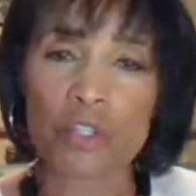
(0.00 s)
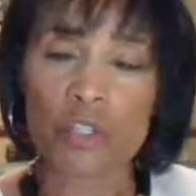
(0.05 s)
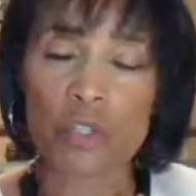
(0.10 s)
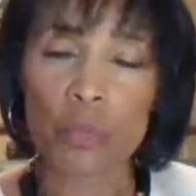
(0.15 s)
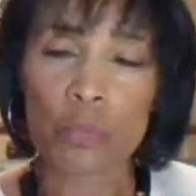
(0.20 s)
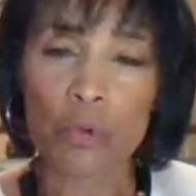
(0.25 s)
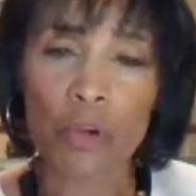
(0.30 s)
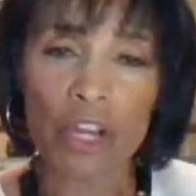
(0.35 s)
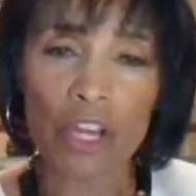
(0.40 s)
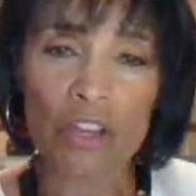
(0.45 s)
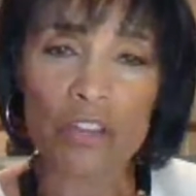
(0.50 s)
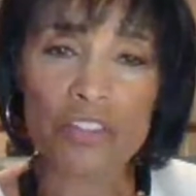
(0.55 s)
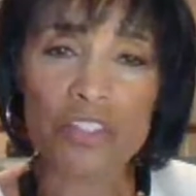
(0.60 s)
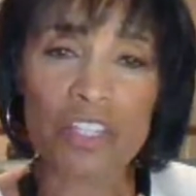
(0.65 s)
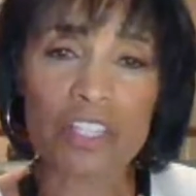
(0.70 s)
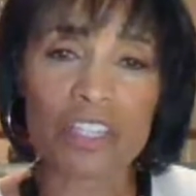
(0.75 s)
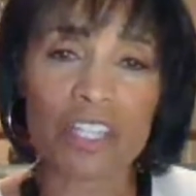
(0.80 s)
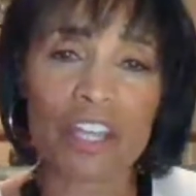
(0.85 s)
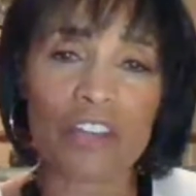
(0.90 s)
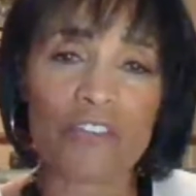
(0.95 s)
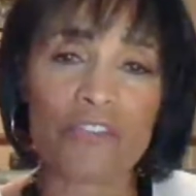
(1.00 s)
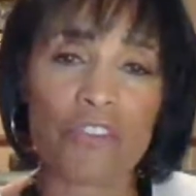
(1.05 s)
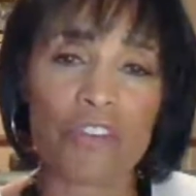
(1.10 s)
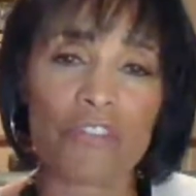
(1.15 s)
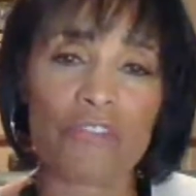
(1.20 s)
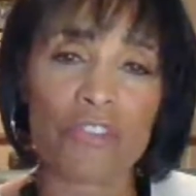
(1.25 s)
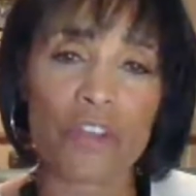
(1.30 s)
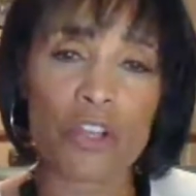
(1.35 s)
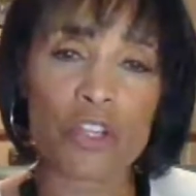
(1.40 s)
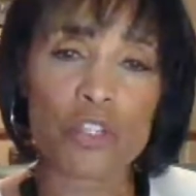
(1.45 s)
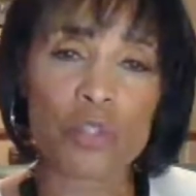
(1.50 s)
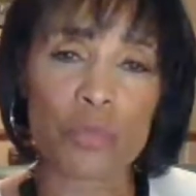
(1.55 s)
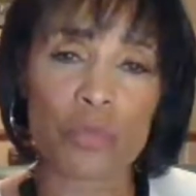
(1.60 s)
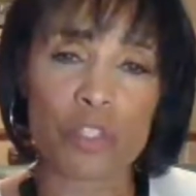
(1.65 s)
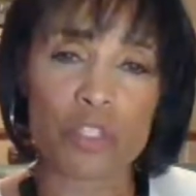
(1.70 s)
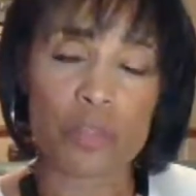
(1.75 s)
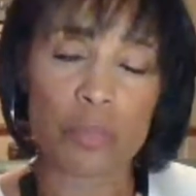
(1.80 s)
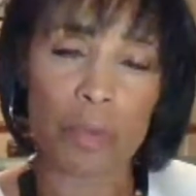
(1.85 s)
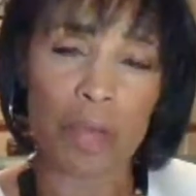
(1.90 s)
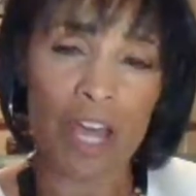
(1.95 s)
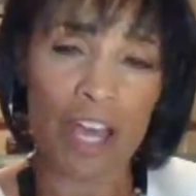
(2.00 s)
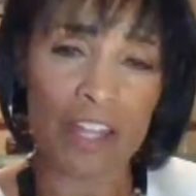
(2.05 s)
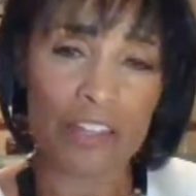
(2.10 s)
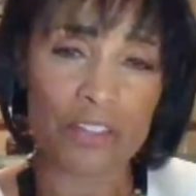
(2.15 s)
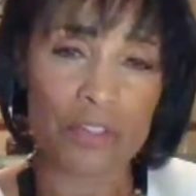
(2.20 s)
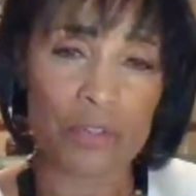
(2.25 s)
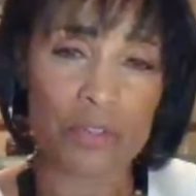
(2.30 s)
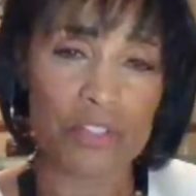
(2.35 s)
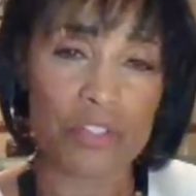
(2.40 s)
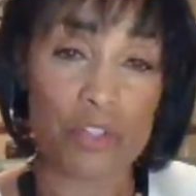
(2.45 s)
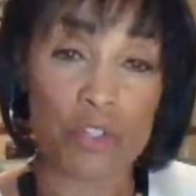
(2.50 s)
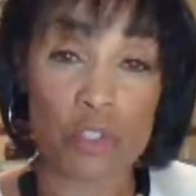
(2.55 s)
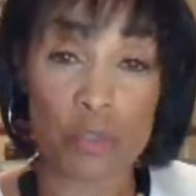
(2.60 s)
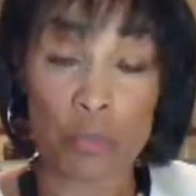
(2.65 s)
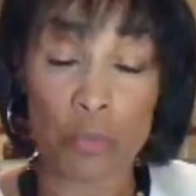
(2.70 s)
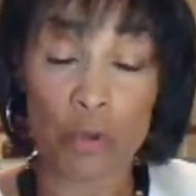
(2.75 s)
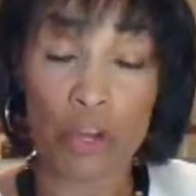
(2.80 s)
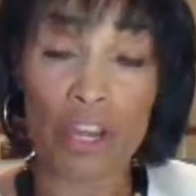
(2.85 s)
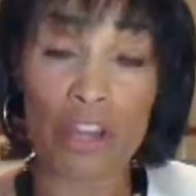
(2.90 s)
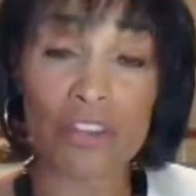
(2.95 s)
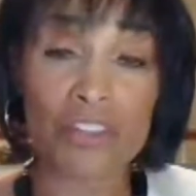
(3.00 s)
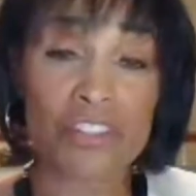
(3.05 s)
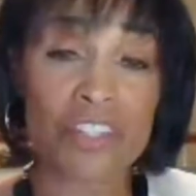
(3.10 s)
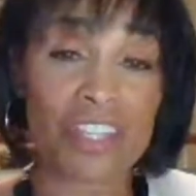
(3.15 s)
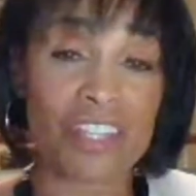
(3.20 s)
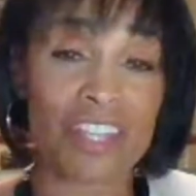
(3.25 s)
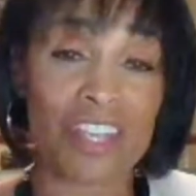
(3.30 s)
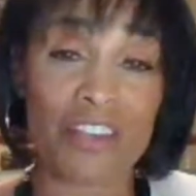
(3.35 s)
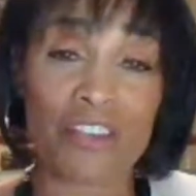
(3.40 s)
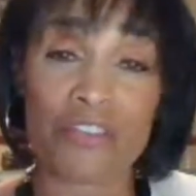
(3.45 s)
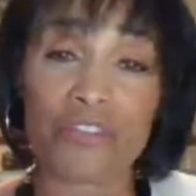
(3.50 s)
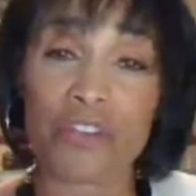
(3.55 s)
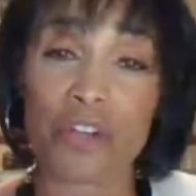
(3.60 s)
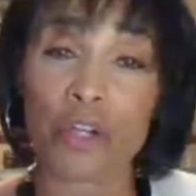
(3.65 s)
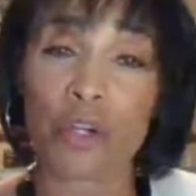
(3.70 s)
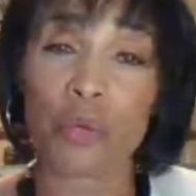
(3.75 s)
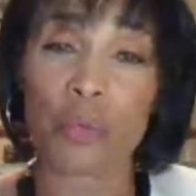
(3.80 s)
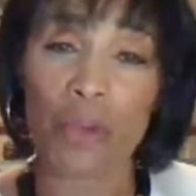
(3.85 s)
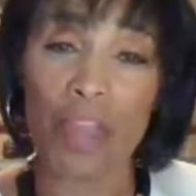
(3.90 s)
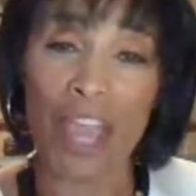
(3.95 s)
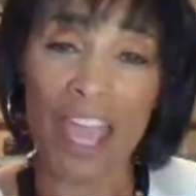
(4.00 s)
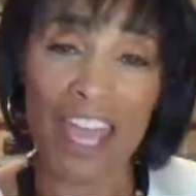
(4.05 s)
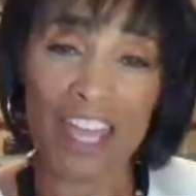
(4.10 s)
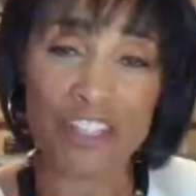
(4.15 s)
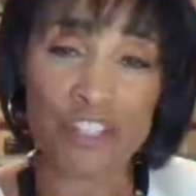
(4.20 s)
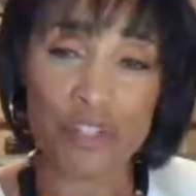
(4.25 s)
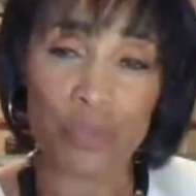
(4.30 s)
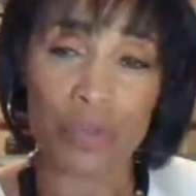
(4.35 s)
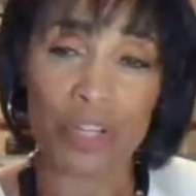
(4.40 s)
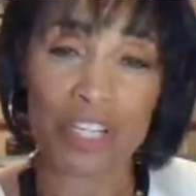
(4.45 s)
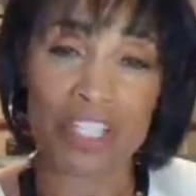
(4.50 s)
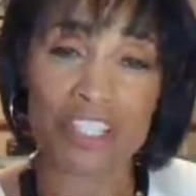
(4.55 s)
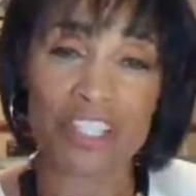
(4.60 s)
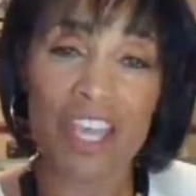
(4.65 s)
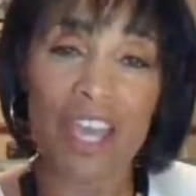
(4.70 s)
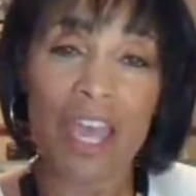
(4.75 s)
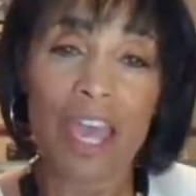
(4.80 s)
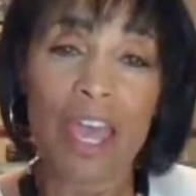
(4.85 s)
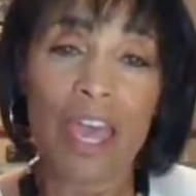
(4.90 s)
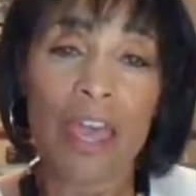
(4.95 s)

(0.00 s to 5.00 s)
There's prayers in there for first responders. There's prayers in there for graduates.